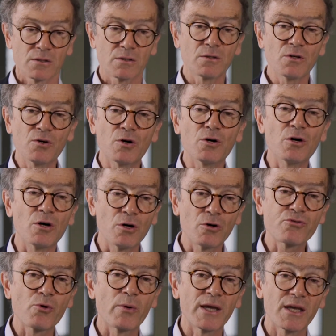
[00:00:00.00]
to
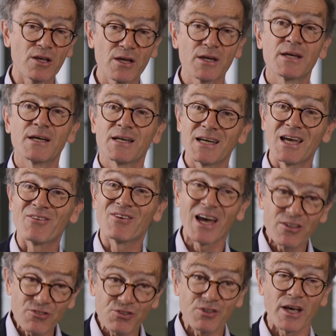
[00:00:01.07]
earthquake
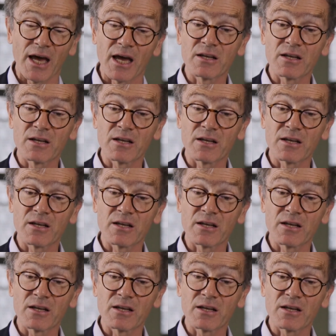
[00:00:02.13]
events,